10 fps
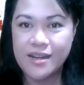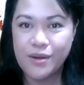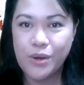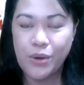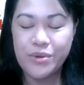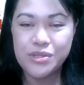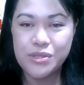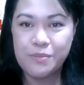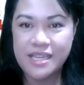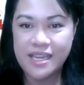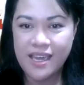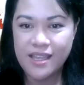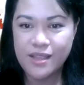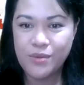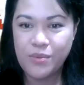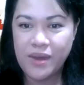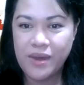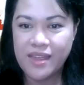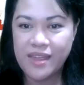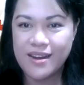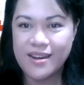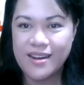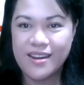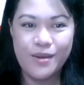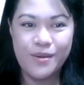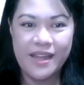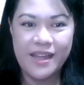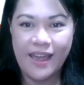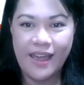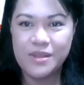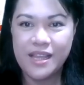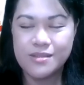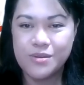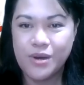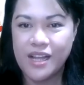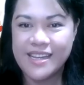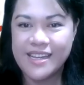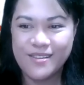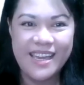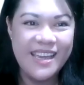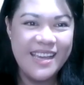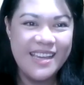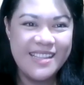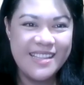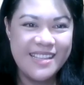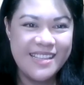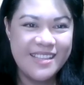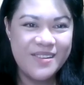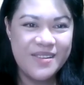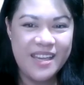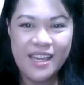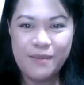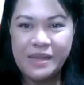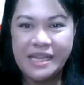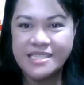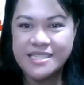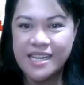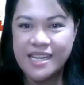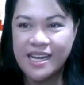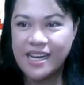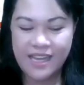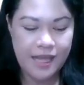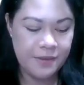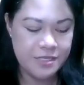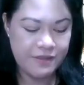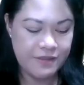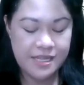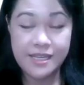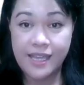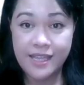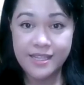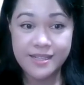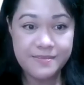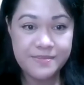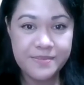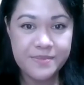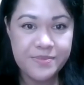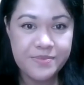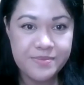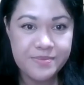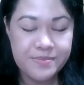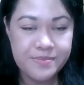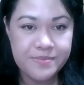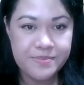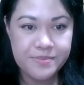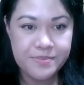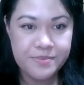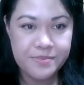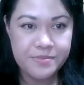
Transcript: going to proceed with our Q&A. I would like to call again Tony. Tony, please uh, help uh, us facilitate. Yes, so I